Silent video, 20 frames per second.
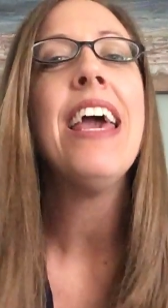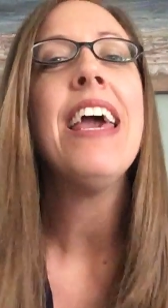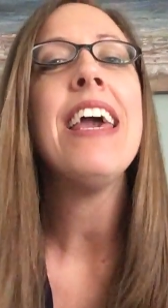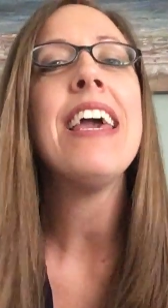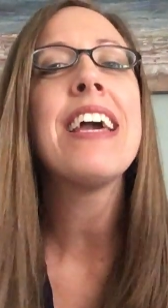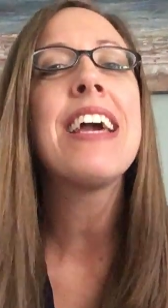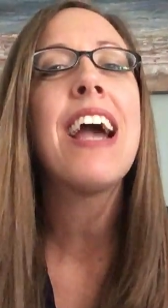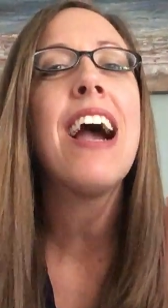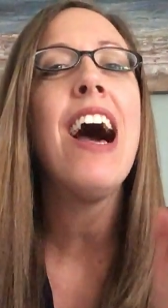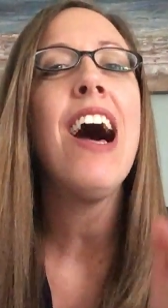
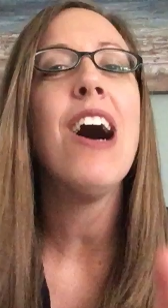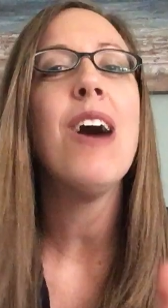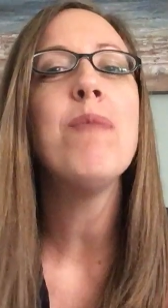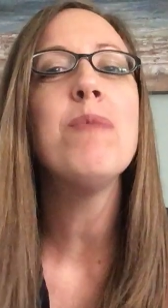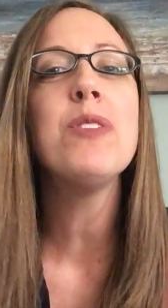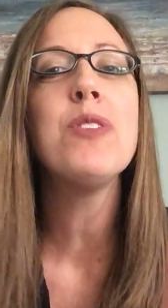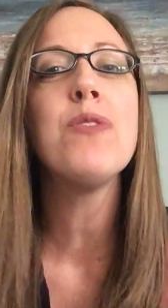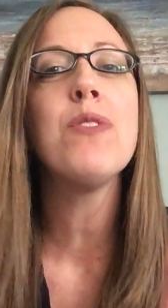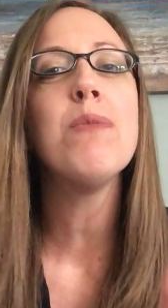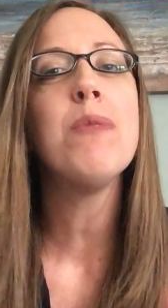It
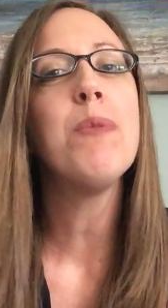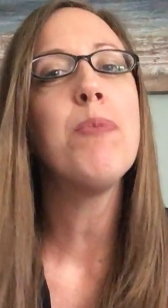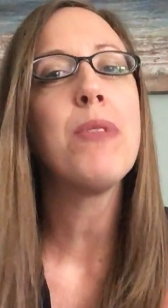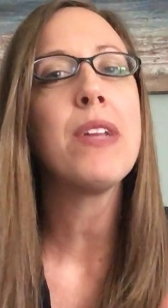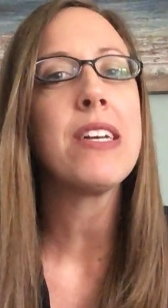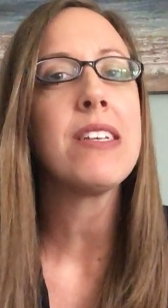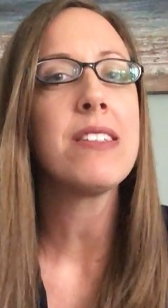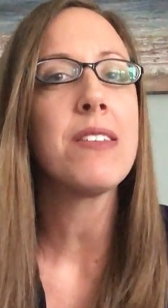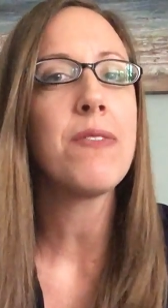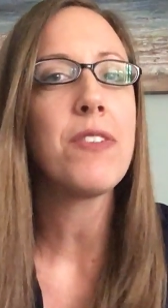comes from a
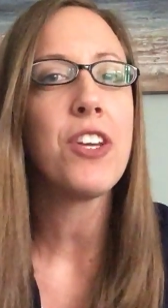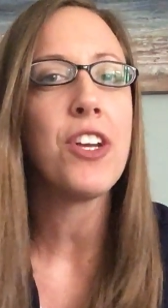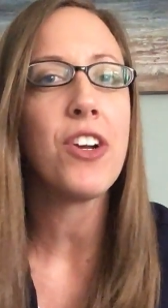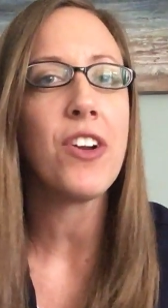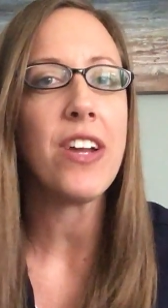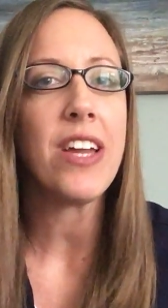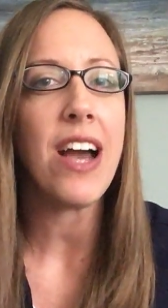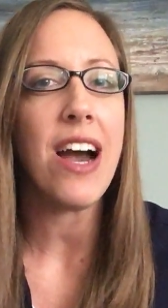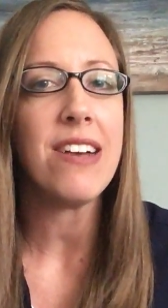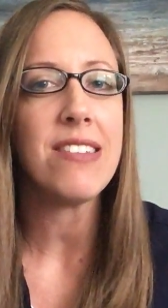place of
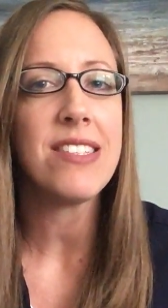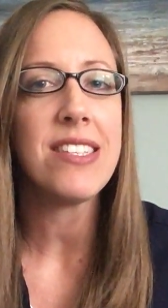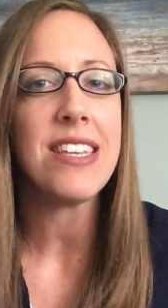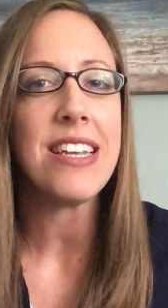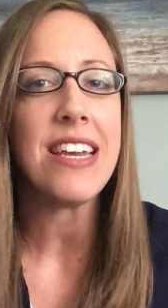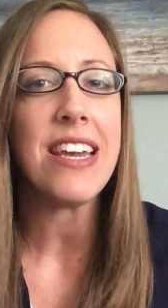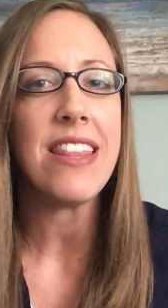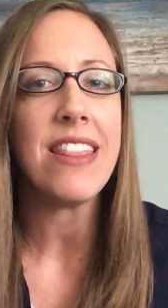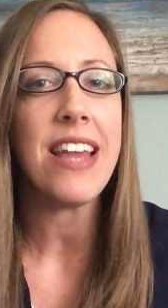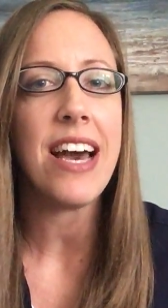
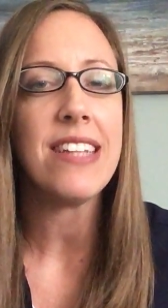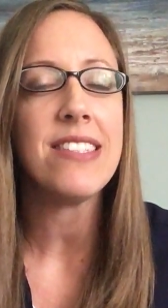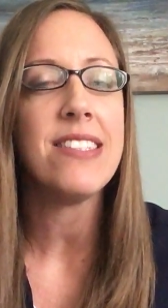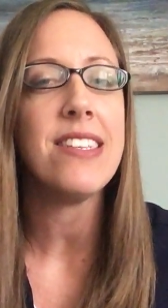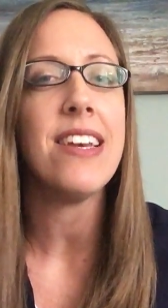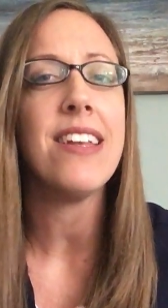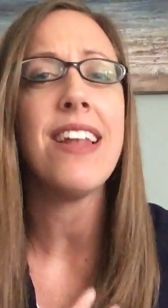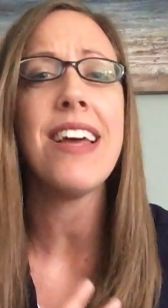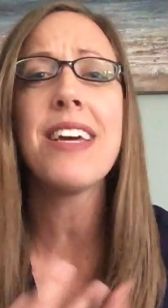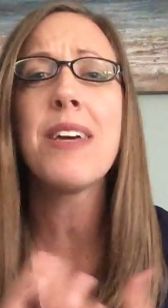curiosity and
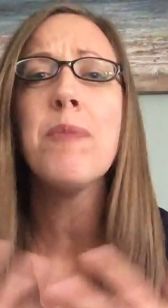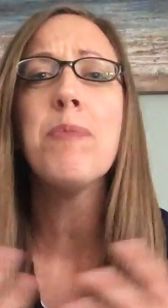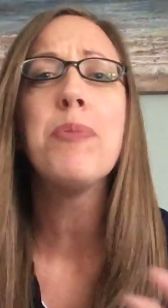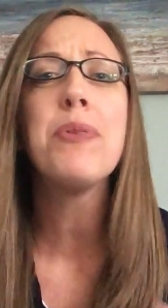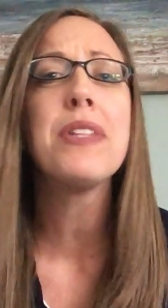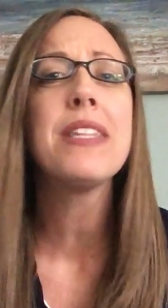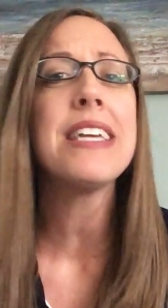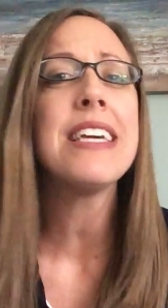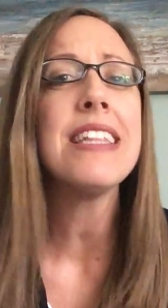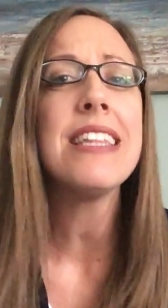that's it, and I
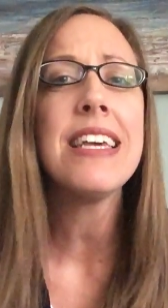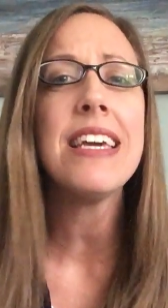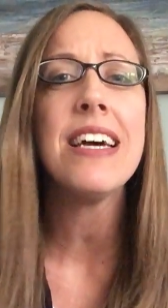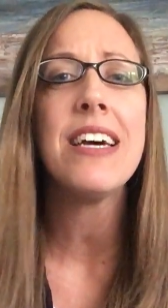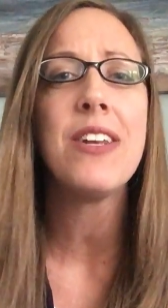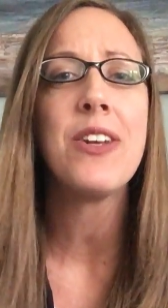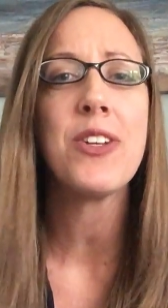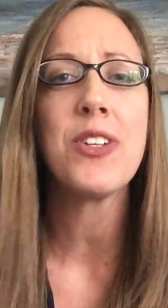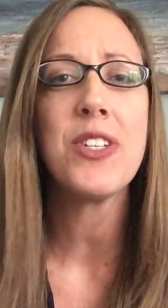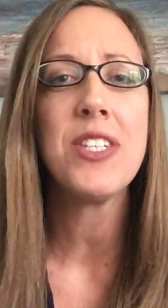completely
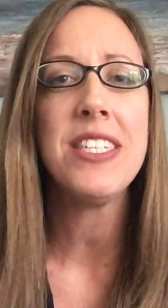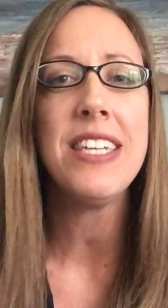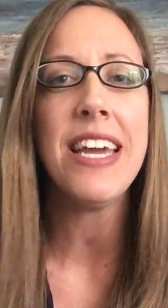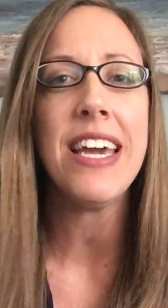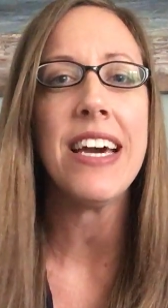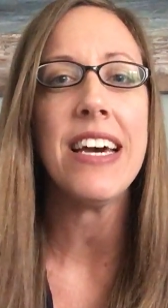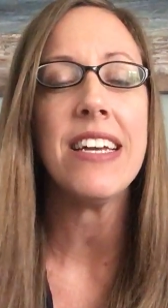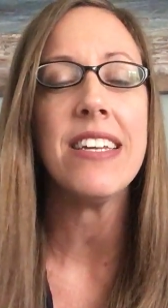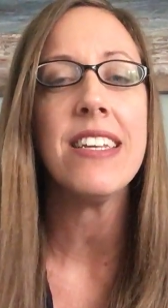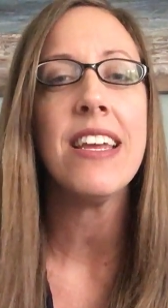
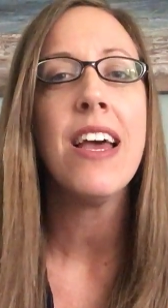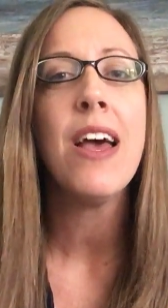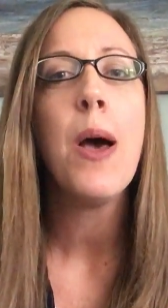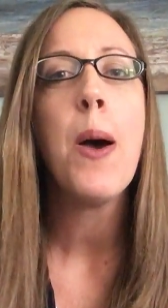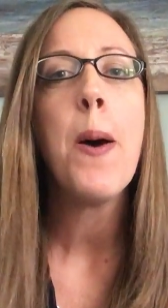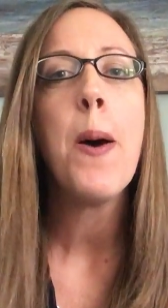understand.